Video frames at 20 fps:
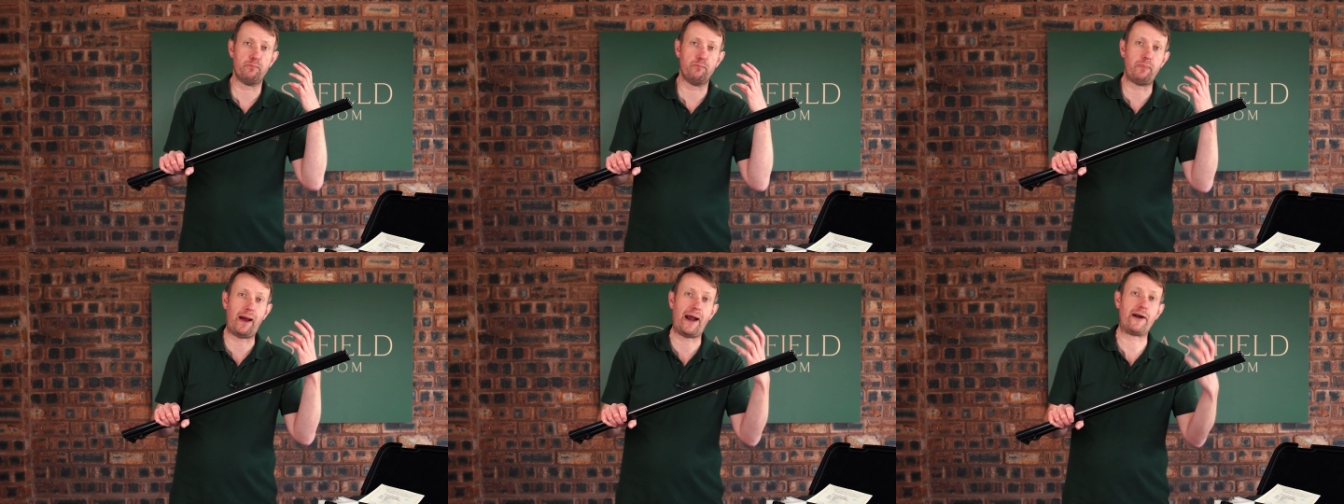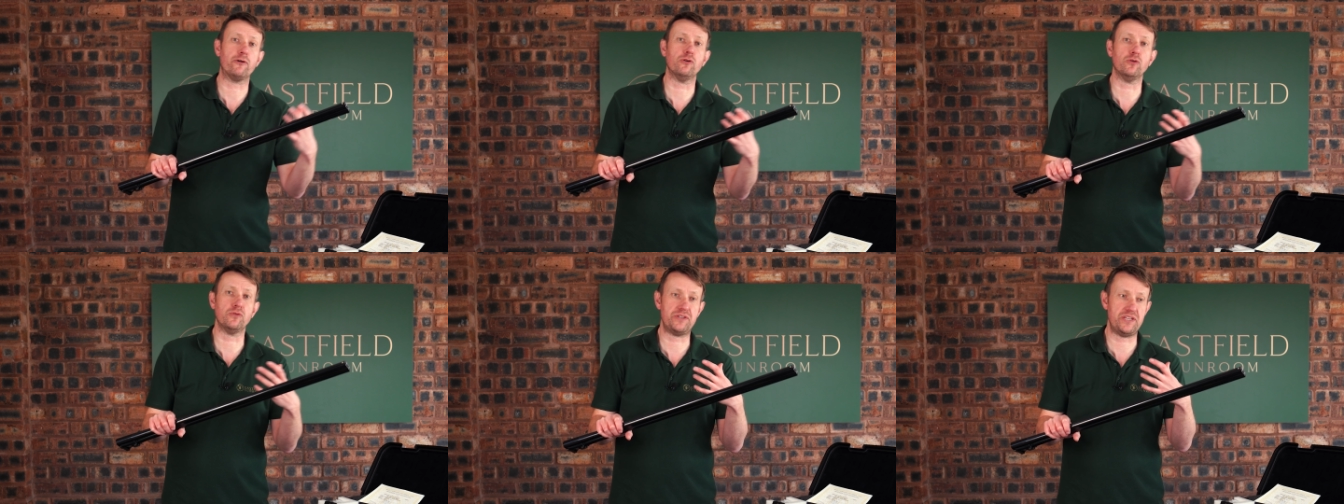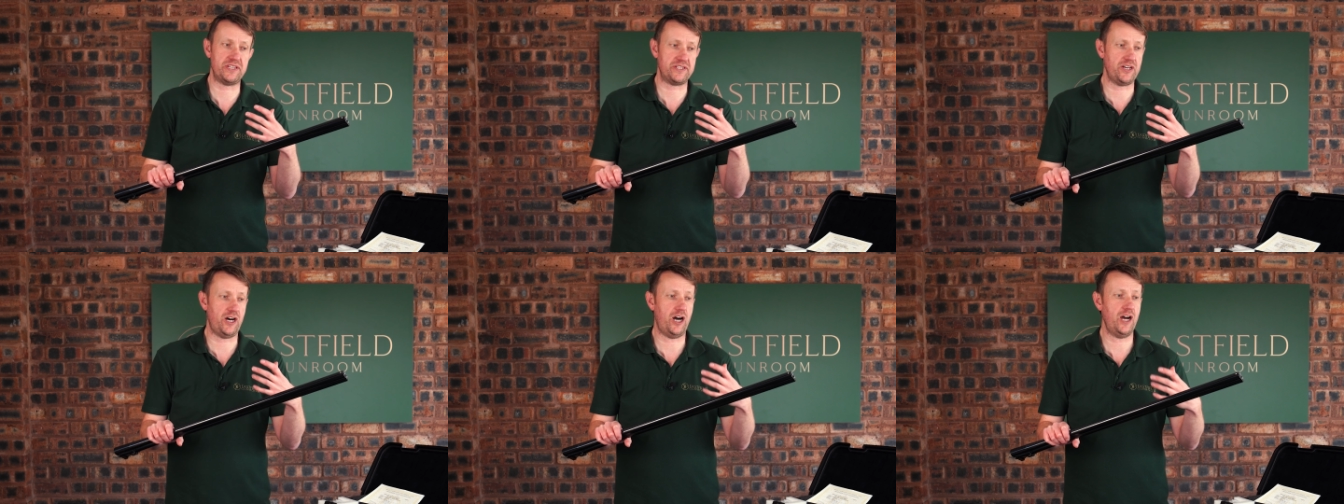barrel
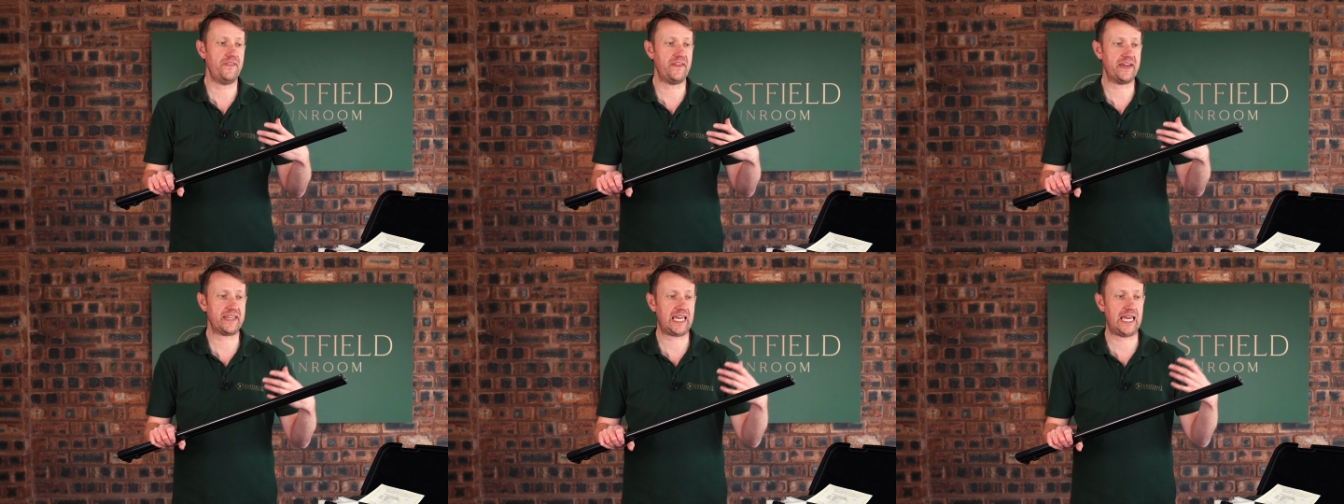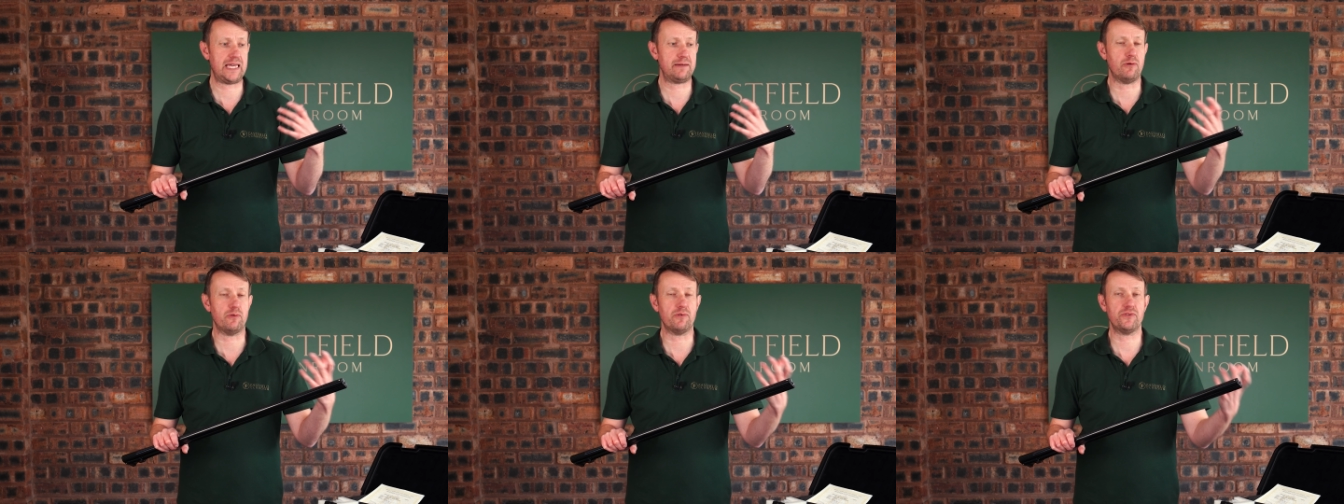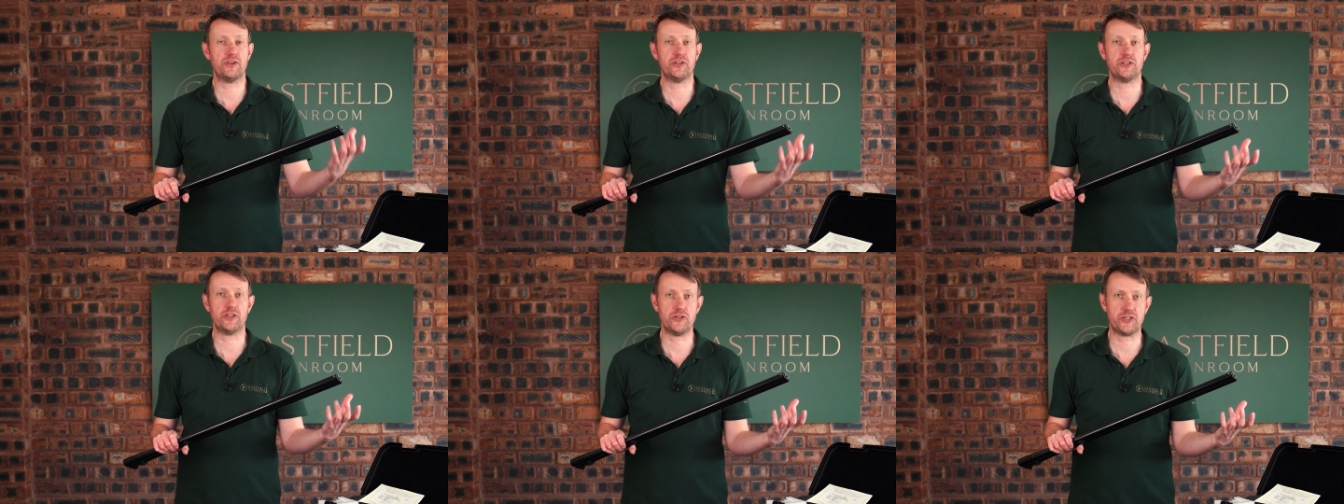design, they came up
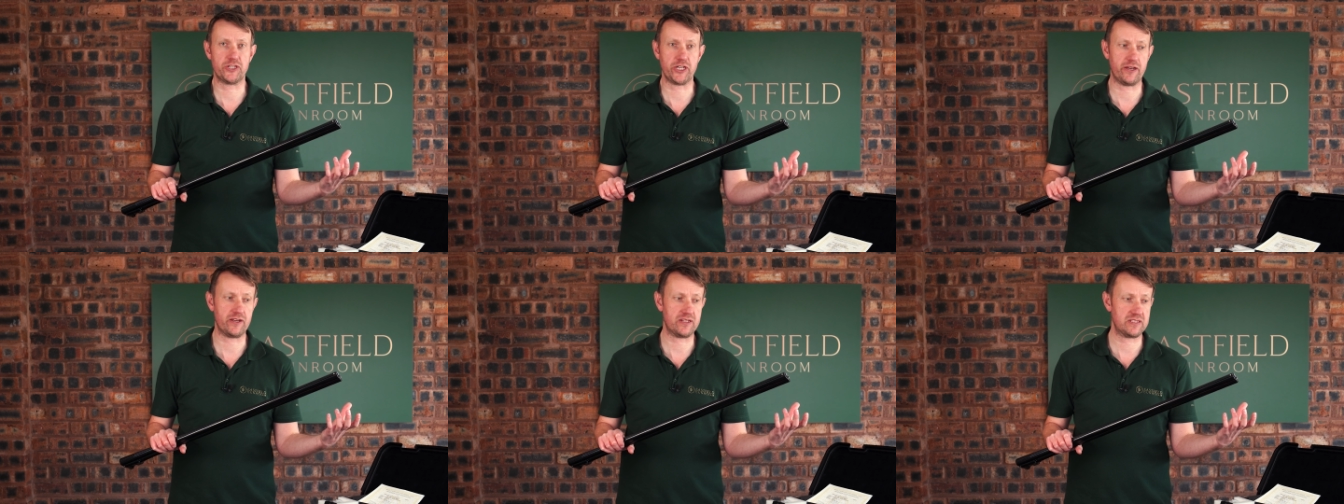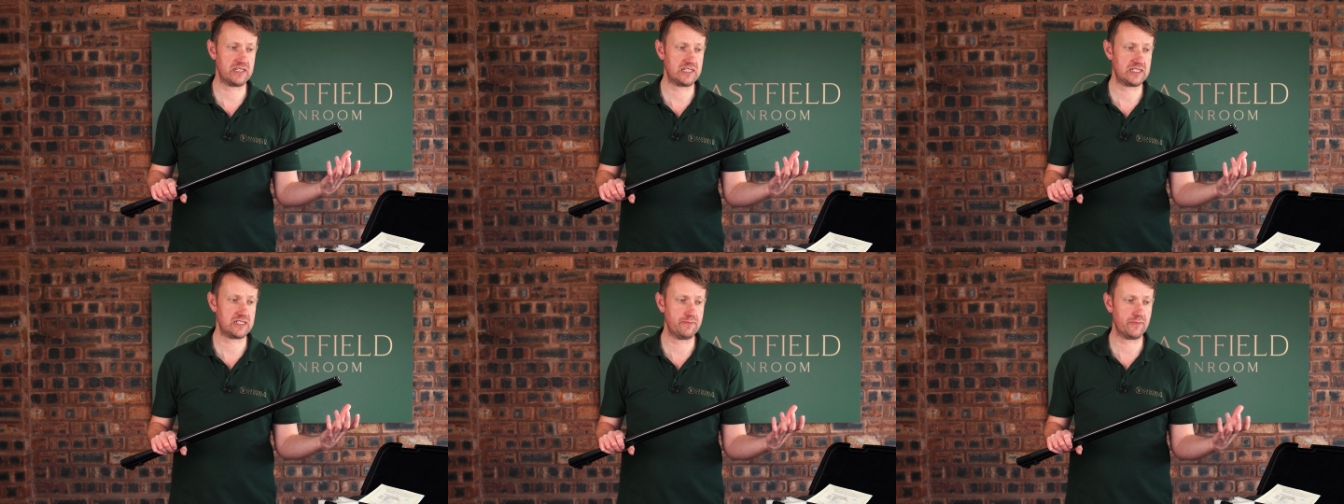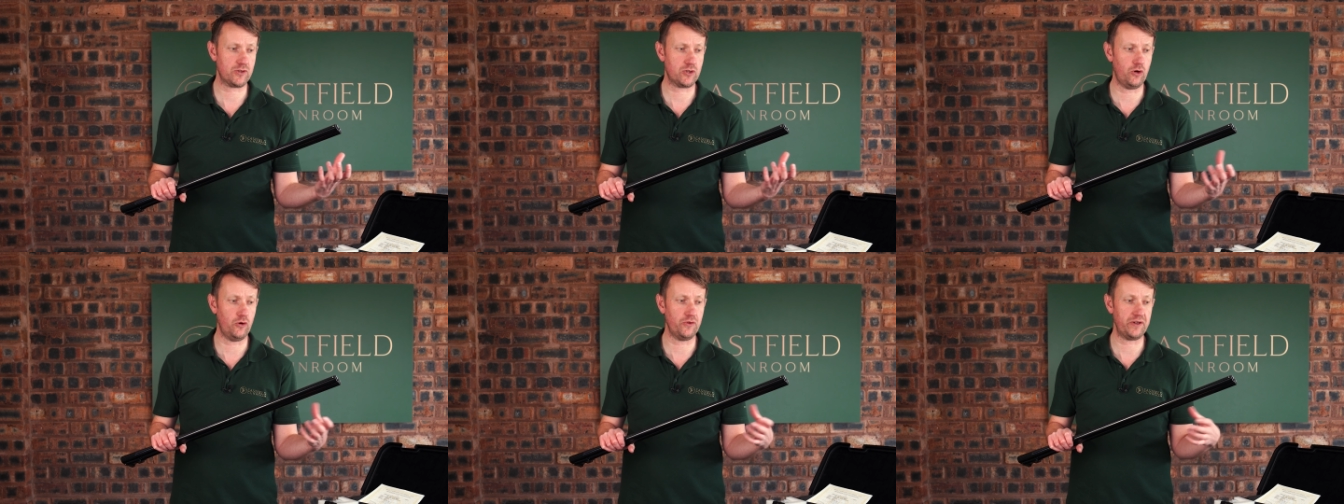with a new choke system
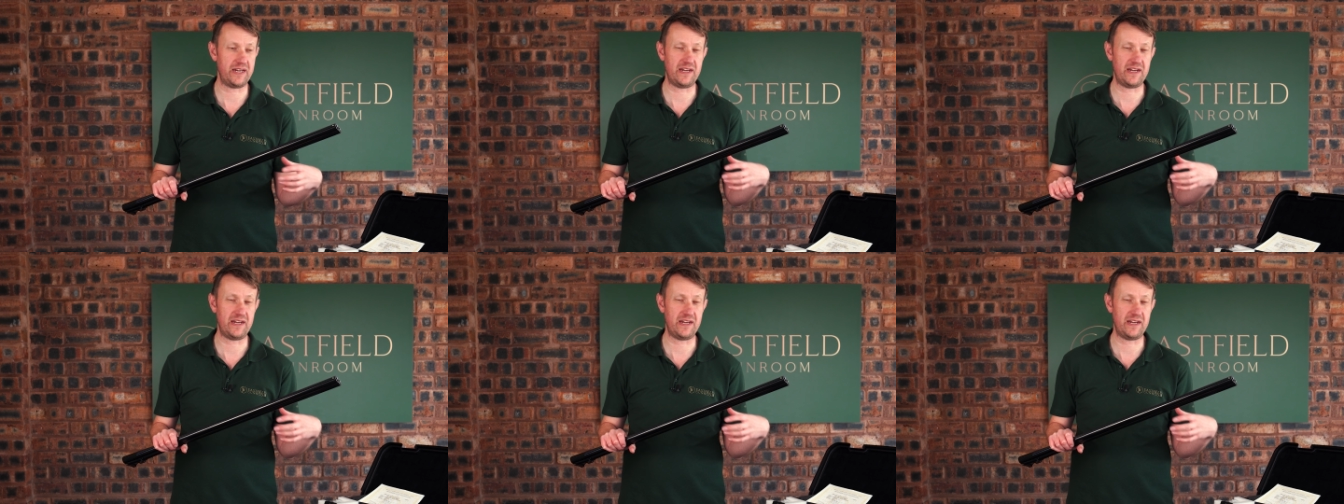called